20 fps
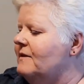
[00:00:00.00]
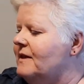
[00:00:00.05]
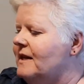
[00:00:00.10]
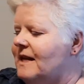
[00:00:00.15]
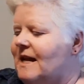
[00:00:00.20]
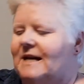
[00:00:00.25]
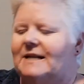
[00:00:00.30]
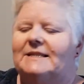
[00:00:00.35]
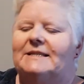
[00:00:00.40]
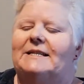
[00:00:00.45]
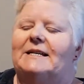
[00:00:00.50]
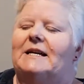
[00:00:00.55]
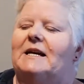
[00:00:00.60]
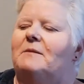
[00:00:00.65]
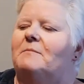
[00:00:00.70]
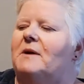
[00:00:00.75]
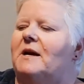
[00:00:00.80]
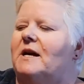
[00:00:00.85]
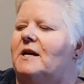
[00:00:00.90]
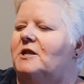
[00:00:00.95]
The next thing
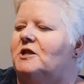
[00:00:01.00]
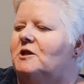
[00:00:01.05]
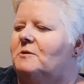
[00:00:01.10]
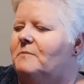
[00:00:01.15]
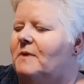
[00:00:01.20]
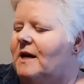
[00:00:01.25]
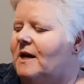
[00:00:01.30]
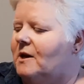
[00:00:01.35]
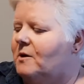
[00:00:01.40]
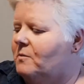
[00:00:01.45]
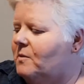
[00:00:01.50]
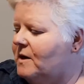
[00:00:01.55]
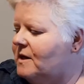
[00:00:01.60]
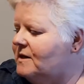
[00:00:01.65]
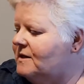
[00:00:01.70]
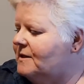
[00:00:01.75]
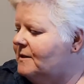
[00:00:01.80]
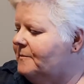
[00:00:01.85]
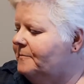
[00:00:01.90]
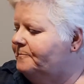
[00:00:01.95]
I managed to make
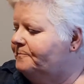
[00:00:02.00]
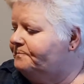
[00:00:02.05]
was,